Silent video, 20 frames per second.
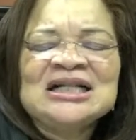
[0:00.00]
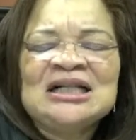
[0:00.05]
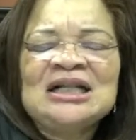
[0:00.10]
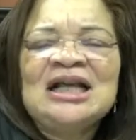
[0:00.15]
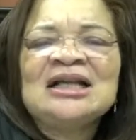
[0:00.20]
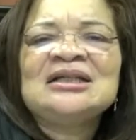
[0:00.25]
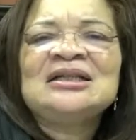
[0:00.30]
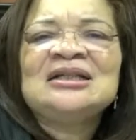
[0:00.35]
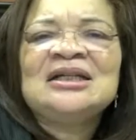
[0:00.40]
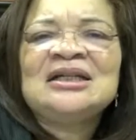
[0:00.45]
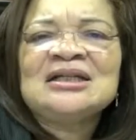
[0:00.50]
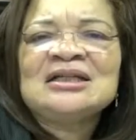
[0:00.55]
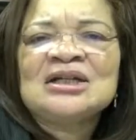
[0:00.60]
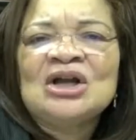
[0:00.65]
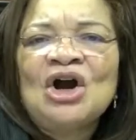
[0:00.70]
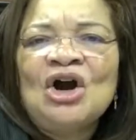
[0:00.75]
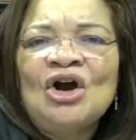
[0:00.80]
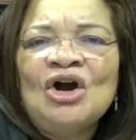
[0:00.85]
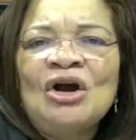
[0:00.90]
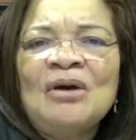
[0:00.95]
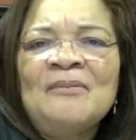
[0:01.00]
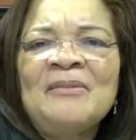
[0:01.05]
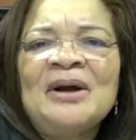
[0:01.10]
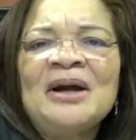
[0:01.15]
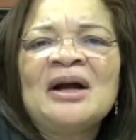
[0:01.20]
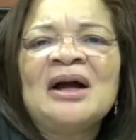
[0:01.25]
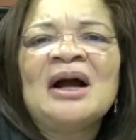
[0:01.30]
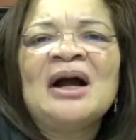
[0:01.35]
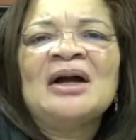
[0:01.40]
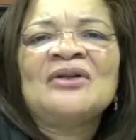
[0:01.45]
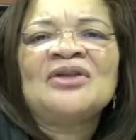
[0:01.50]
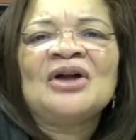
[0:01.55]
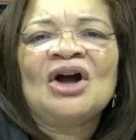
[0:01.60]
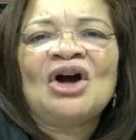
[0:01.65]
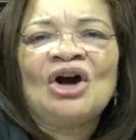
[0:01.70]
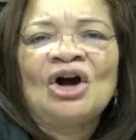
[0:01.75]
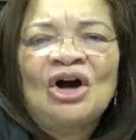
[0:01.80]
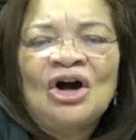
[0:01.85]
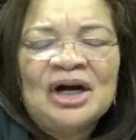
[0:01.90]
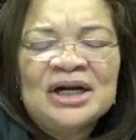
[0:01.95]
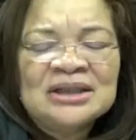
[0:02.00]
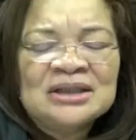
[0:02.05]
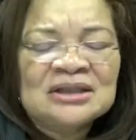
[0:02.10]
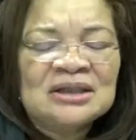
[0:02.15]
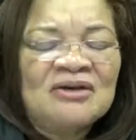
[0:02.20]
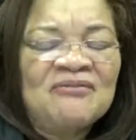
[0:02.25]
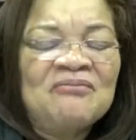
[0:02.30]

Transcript: Let's disarm the hearts